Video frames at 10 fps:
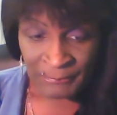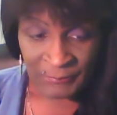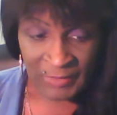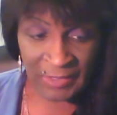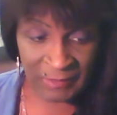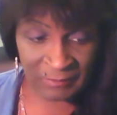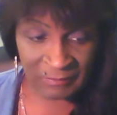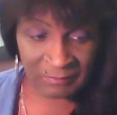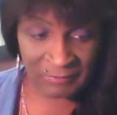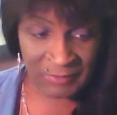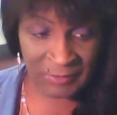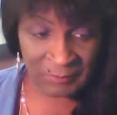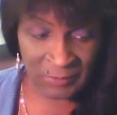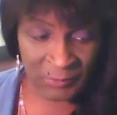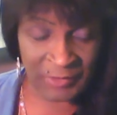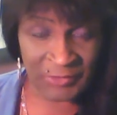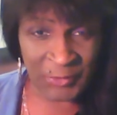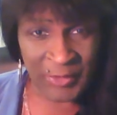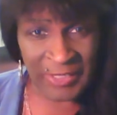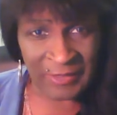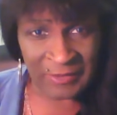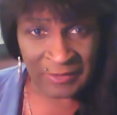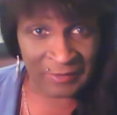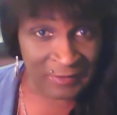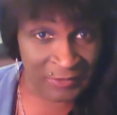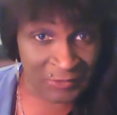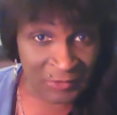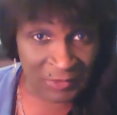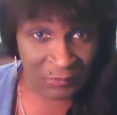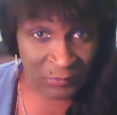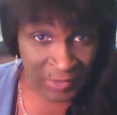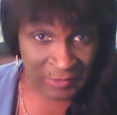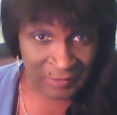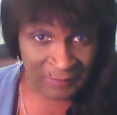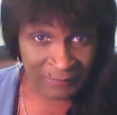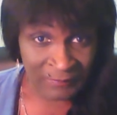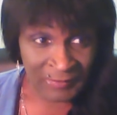And to really train and running,